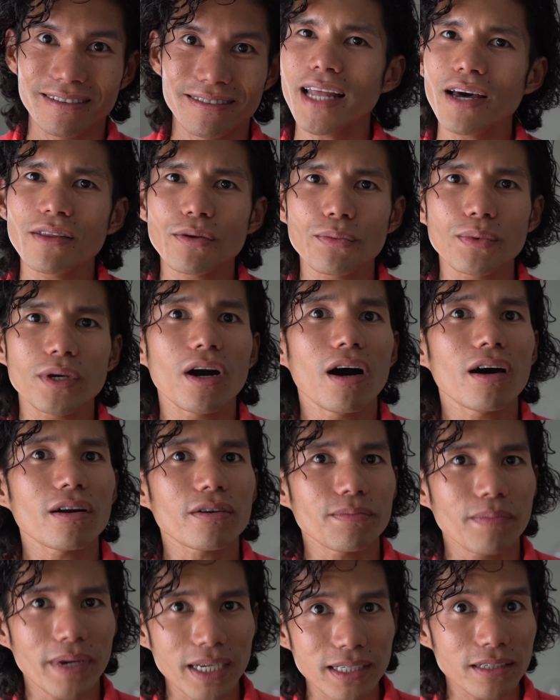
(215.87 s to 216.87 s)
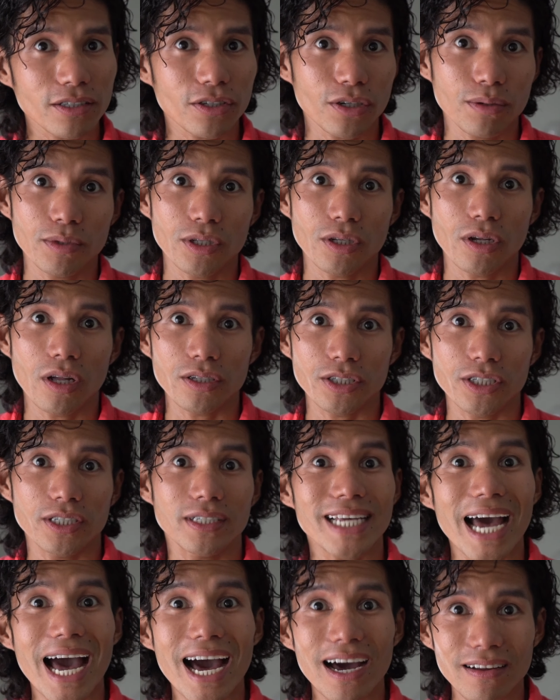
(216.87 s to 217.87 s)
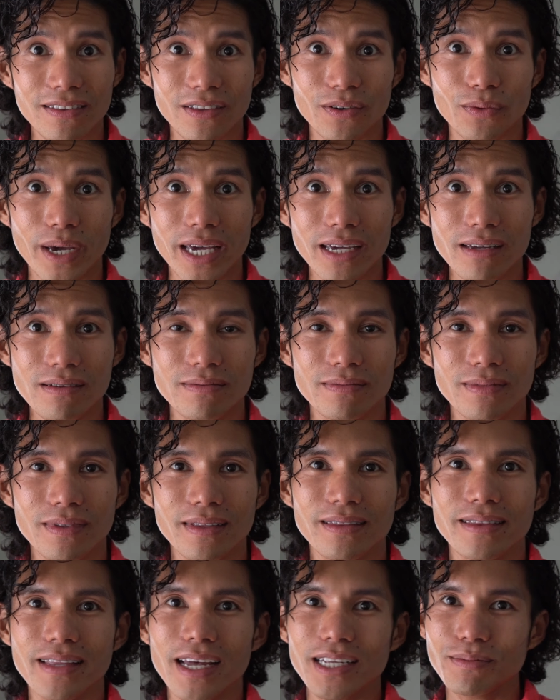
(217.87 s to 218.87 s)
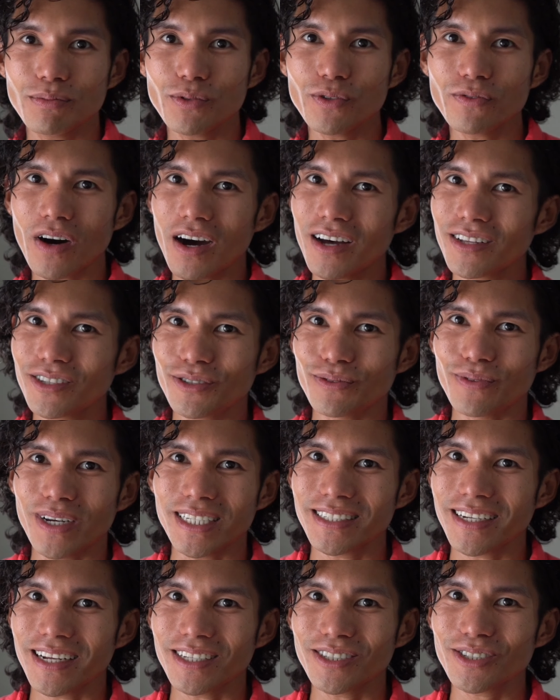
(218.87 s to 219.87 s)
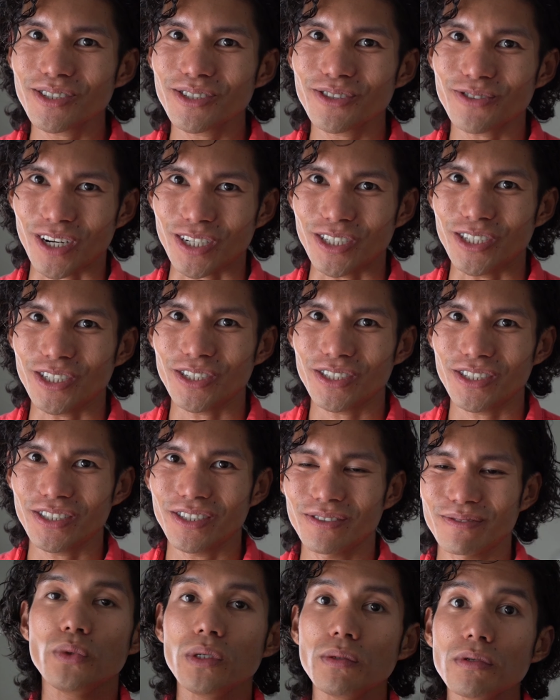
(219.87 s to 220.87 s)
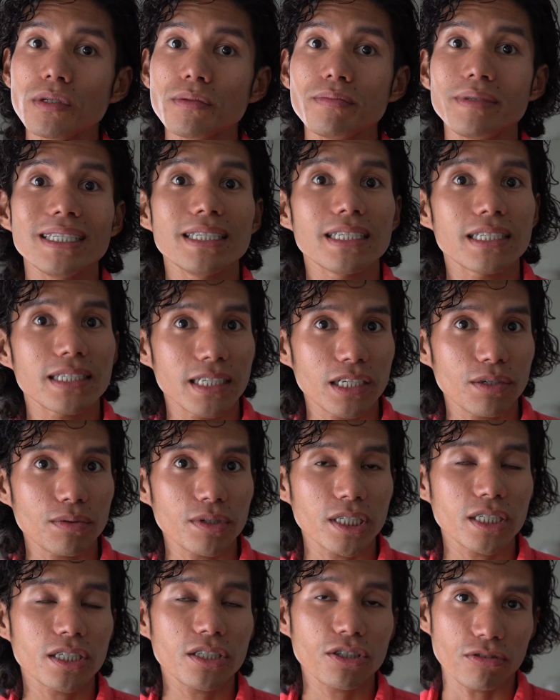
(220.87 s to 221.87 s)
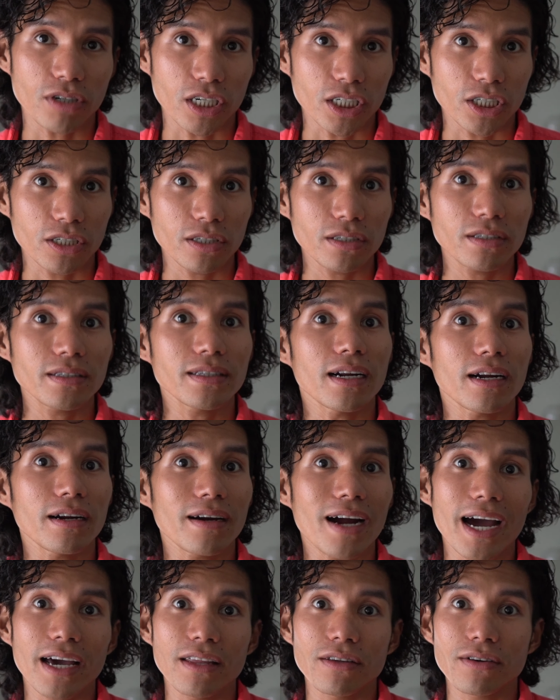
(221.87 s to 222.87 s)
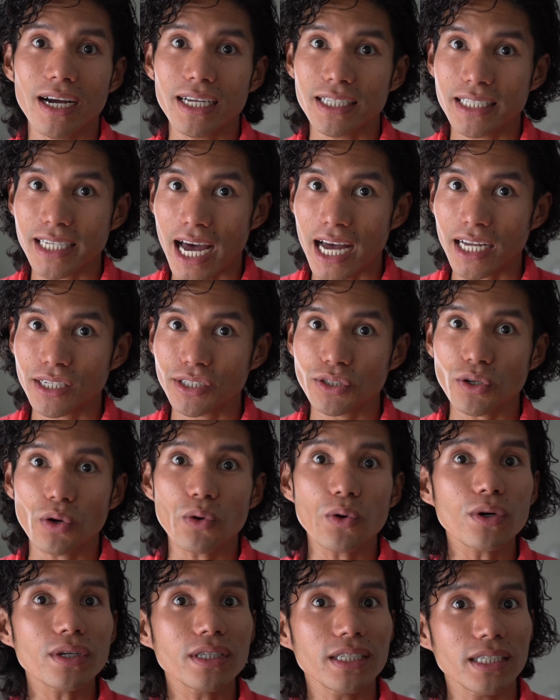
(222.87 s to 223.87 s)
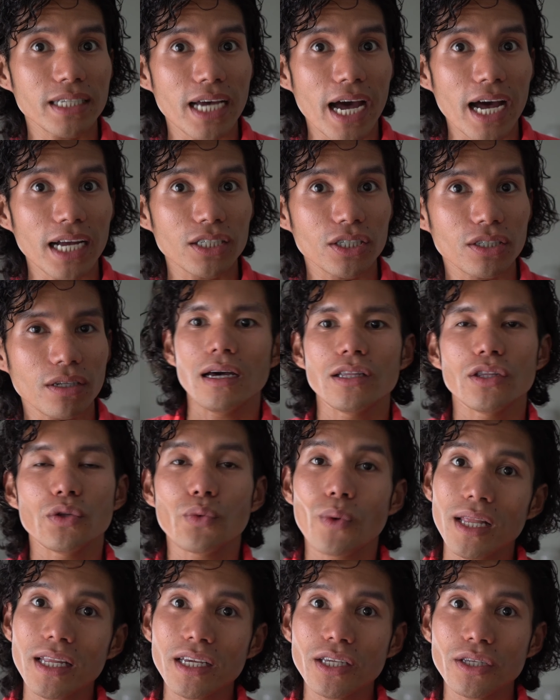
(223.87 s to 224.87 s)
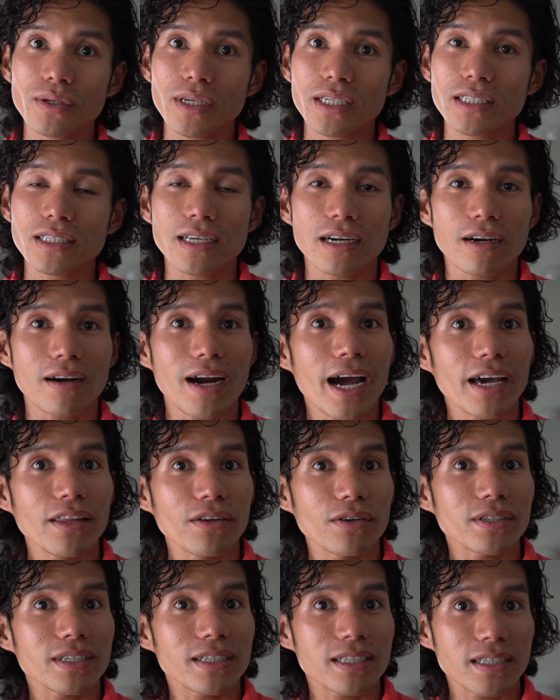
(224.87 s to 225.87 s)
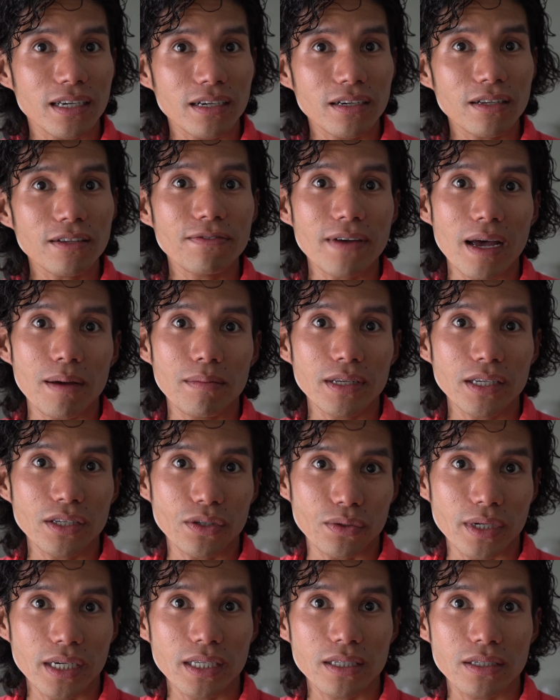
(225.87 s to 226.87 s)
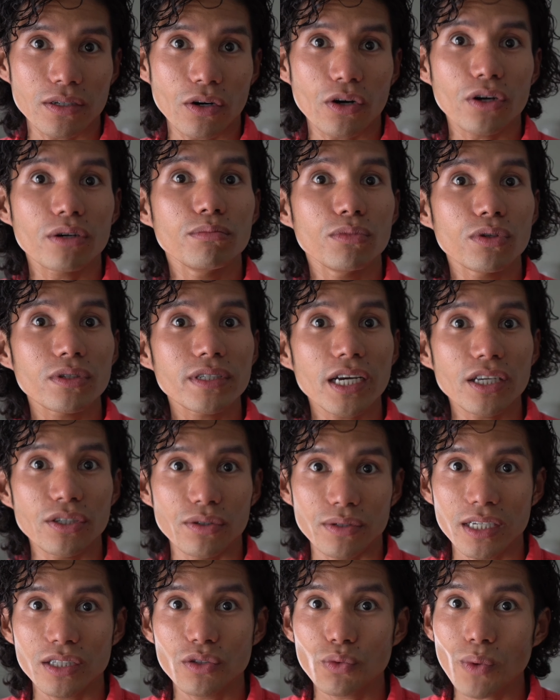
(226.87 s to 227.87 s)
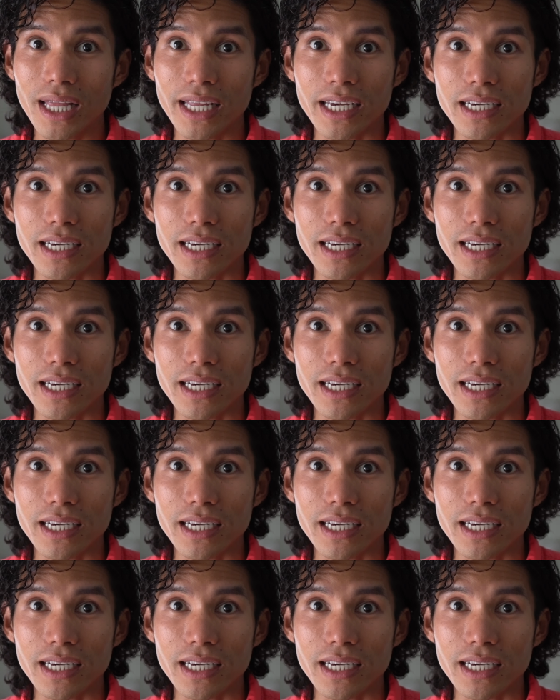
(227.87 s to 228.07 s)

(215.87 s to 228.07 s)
Now that we got our basic terminologies out of the way, let's move on to residential structures. We will be distinguishing structures that are either attached or detached, and dwelling units that are either single-family units or multi-unit dwellings.